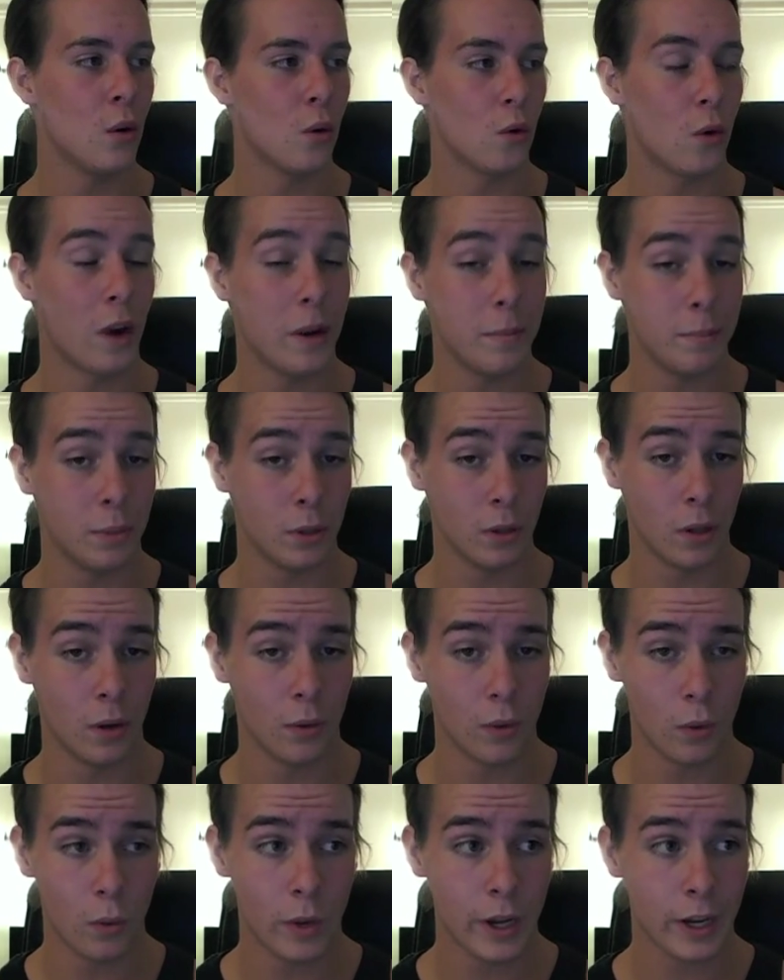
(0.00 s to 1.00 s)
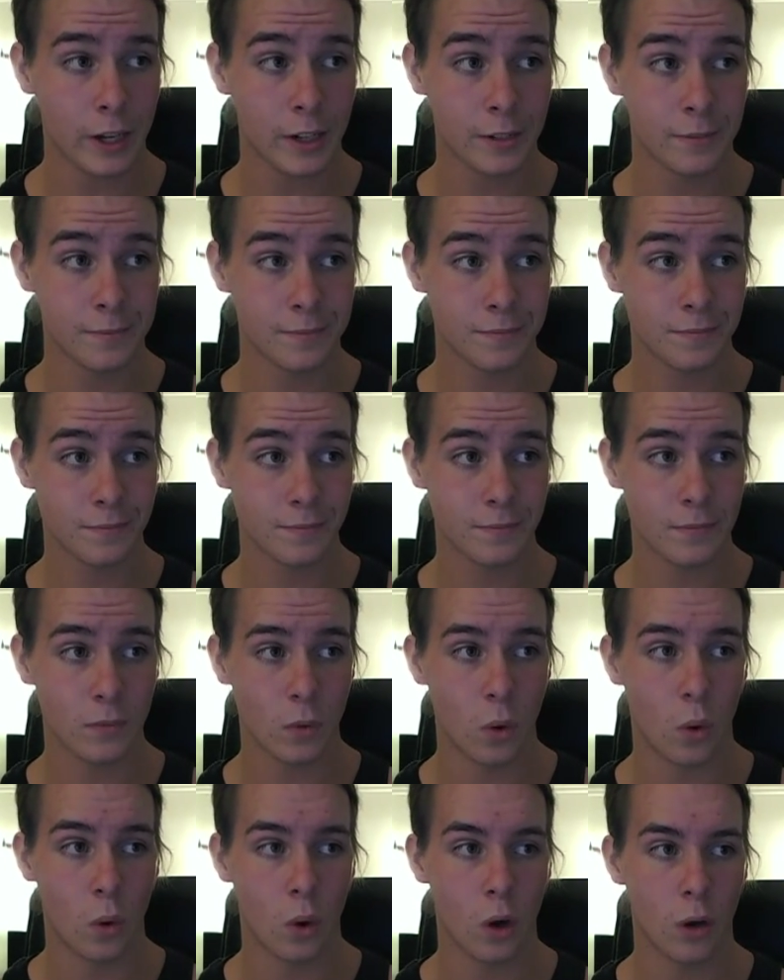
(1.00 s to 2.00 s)
right below the wick
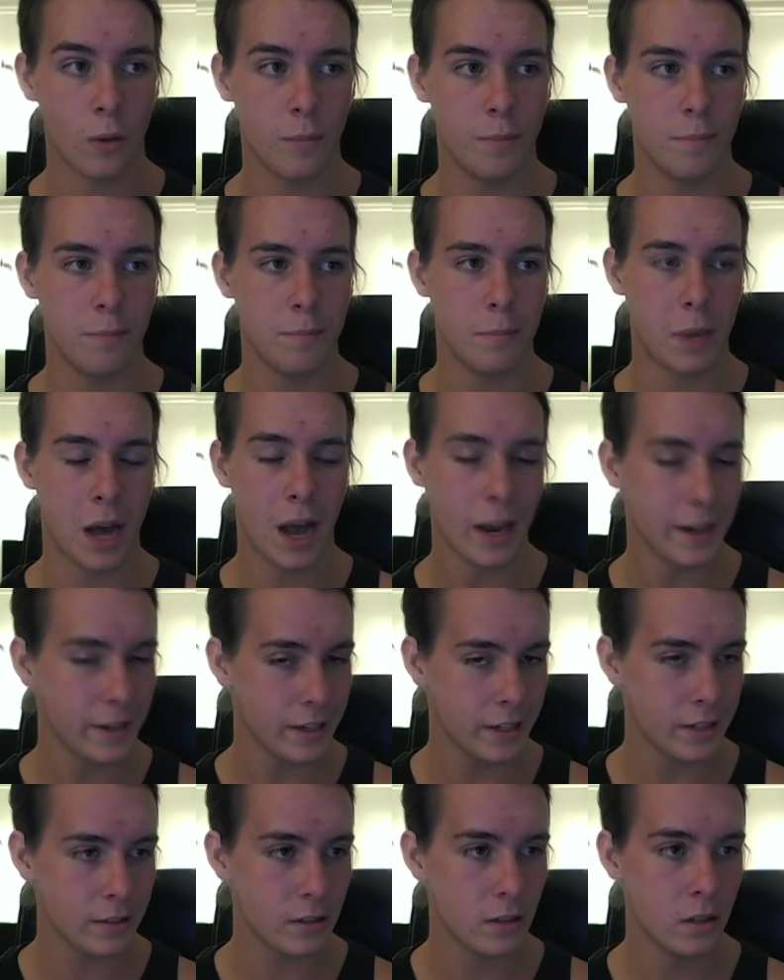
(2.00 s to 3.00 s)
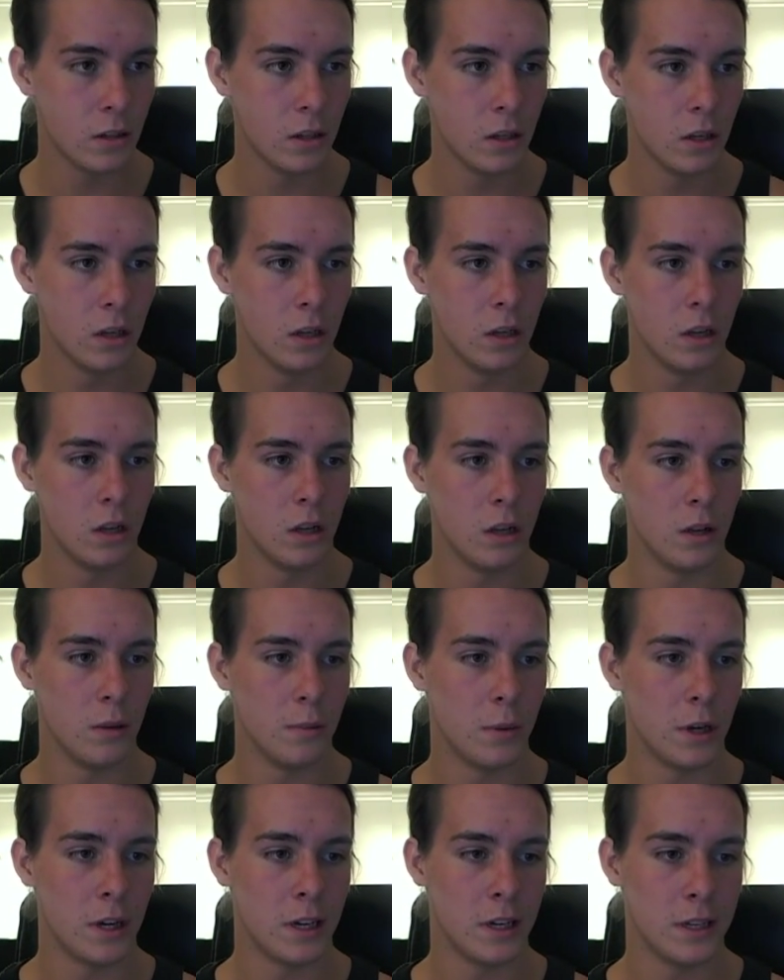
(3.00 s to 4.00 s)
or behind it,
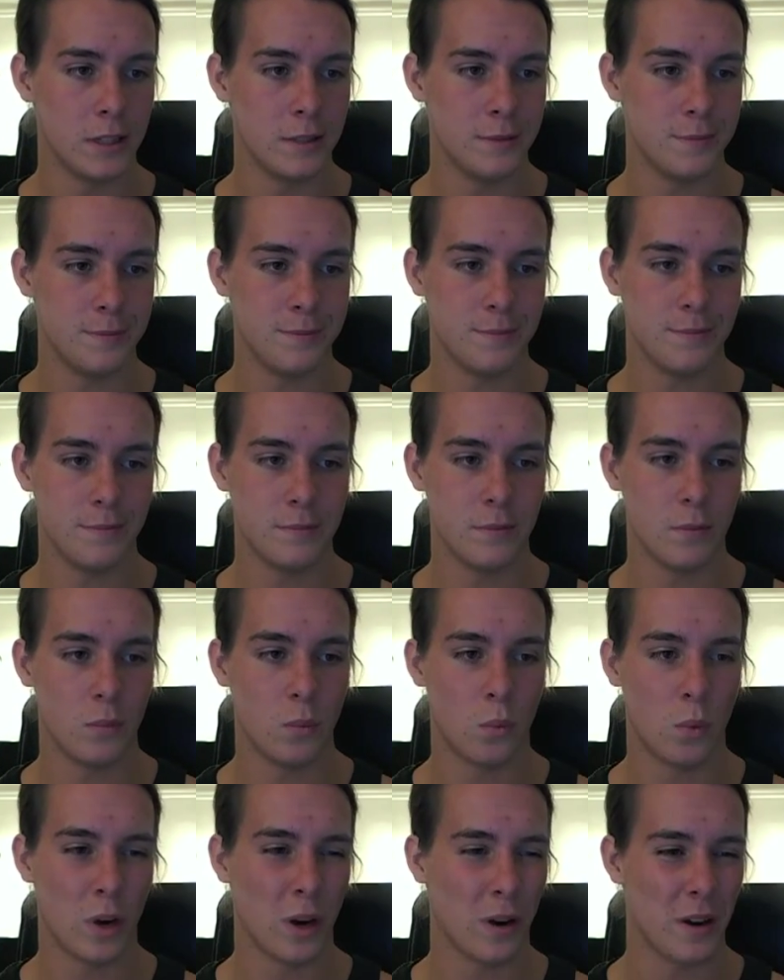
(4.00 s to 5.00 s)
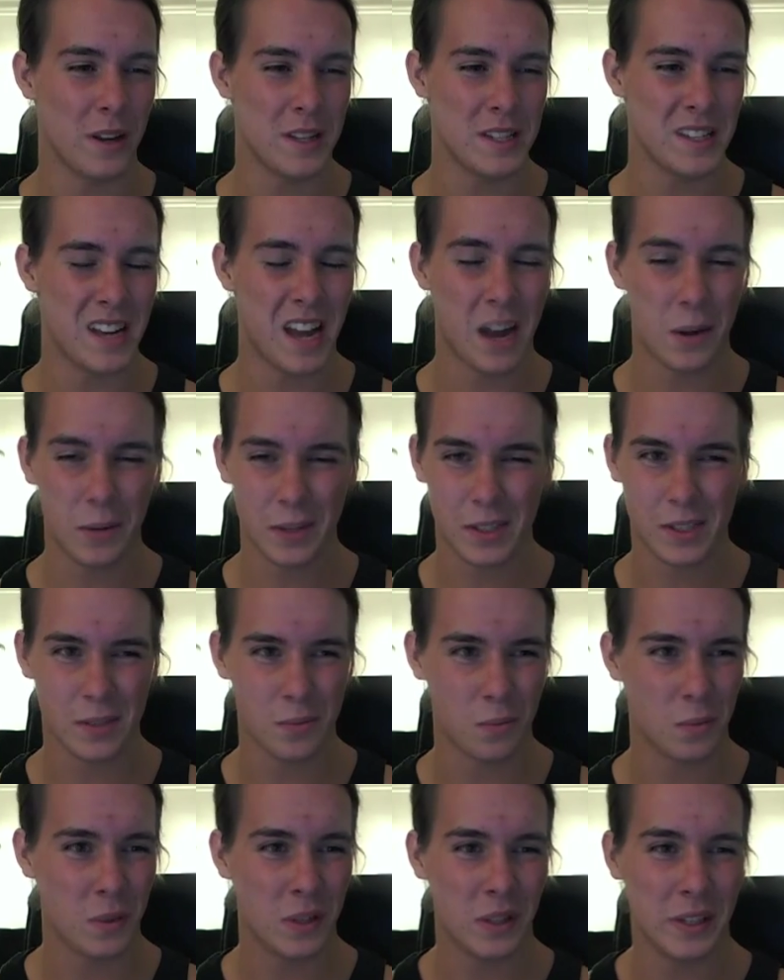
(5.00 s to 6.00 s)
but where it is now, it's
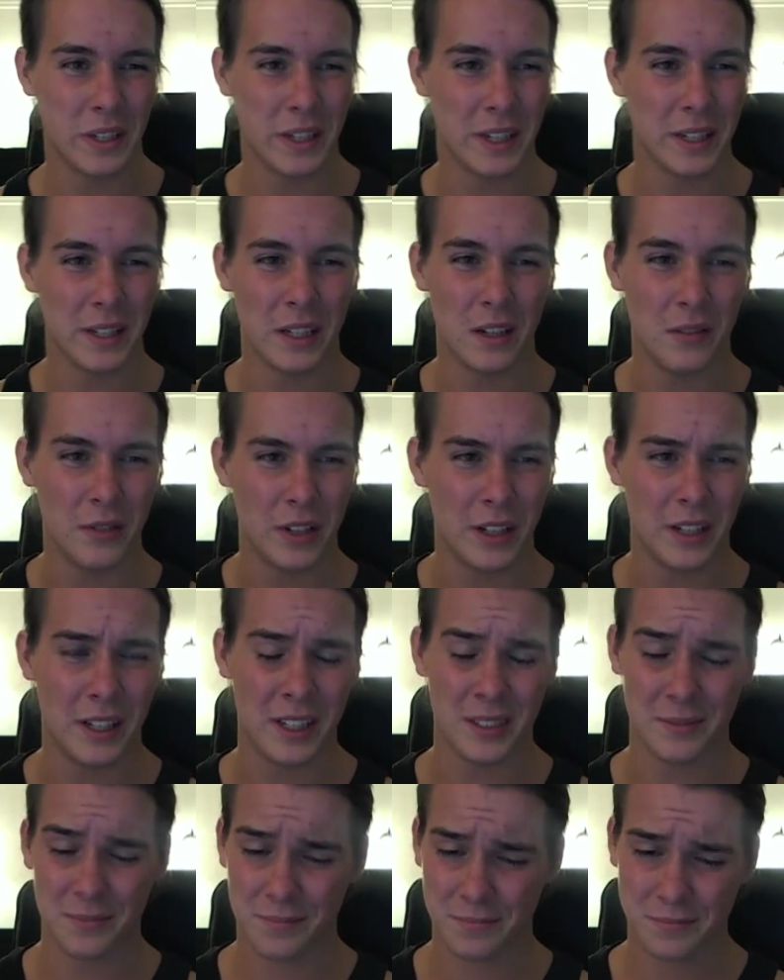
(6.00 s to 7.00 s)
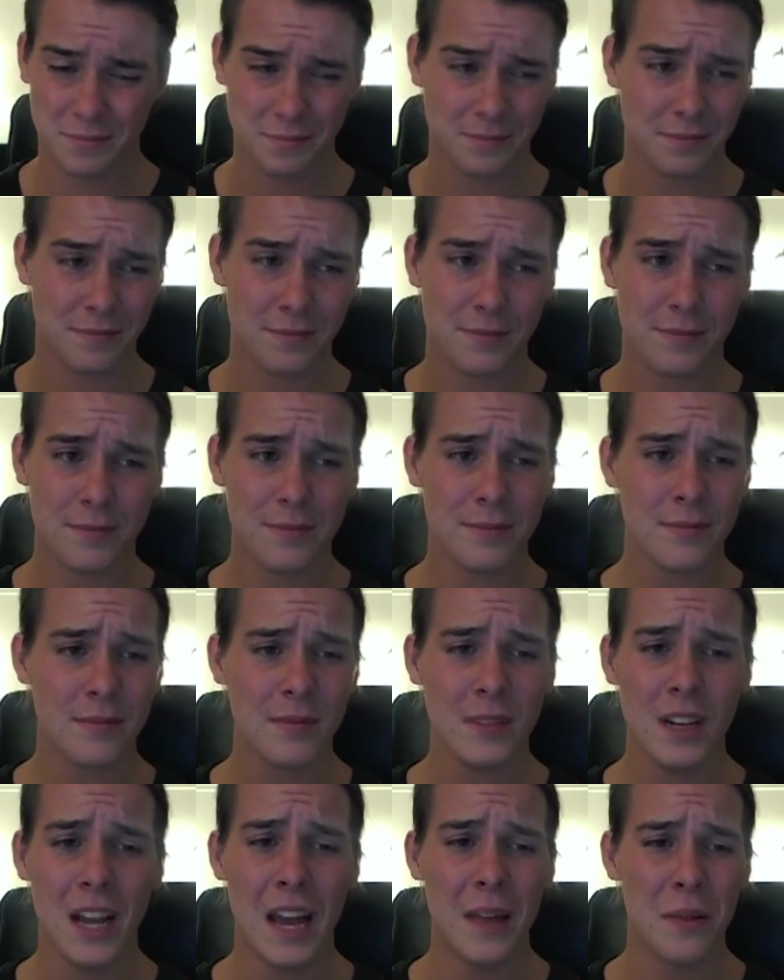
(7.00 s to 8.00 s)
really inconvenient,
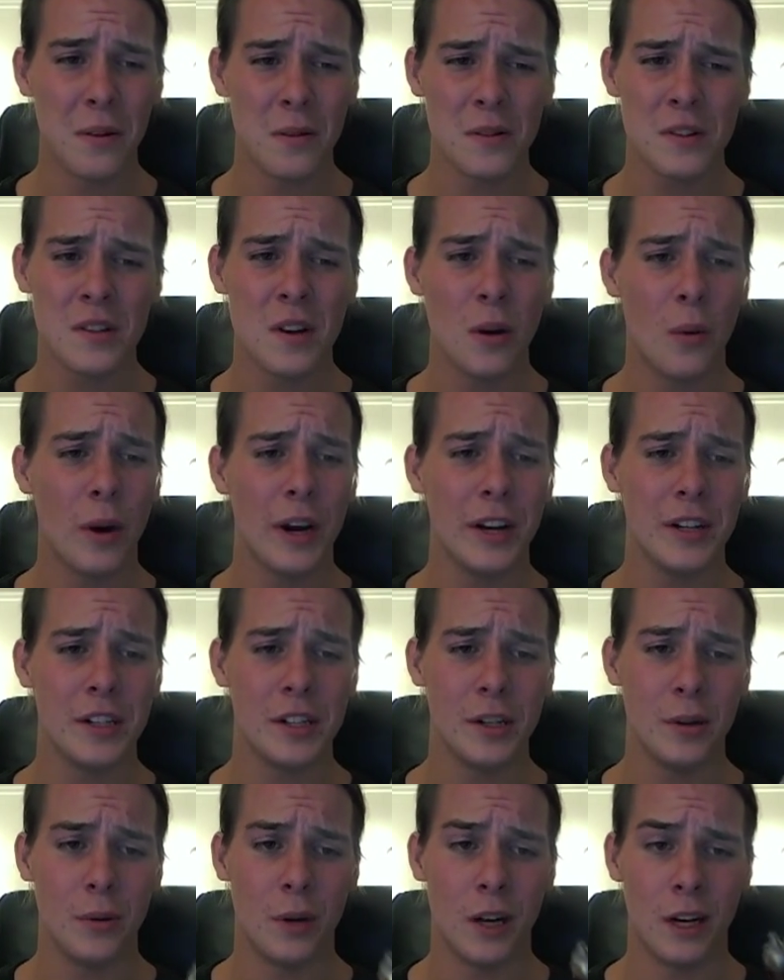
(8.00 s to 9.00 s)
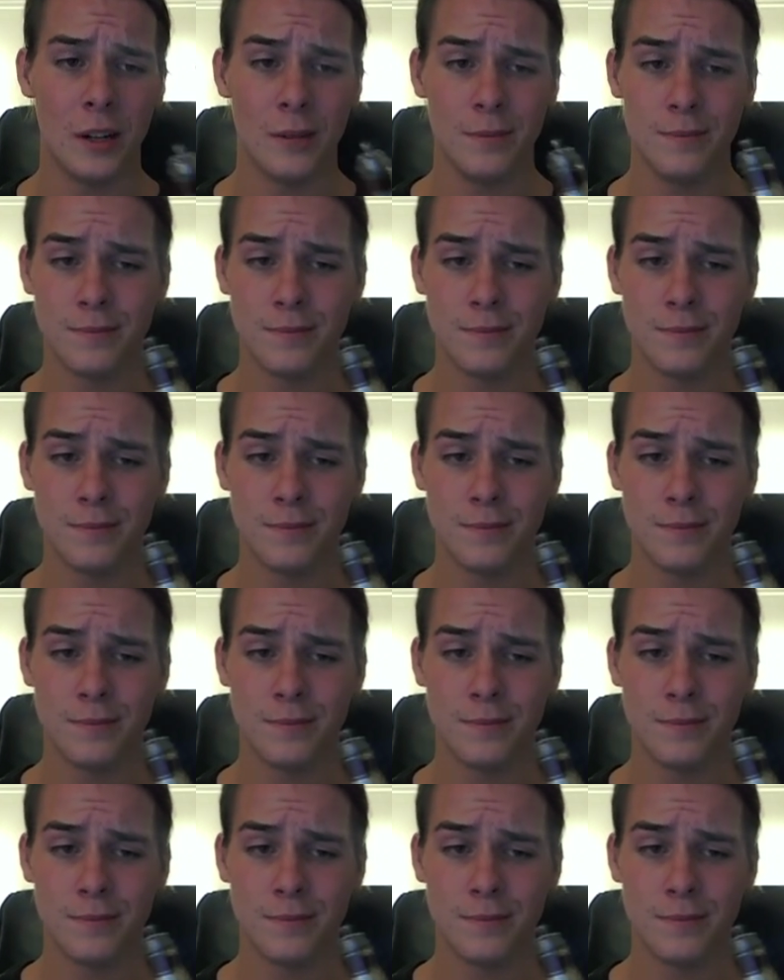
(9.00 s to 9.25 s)
and there's no way to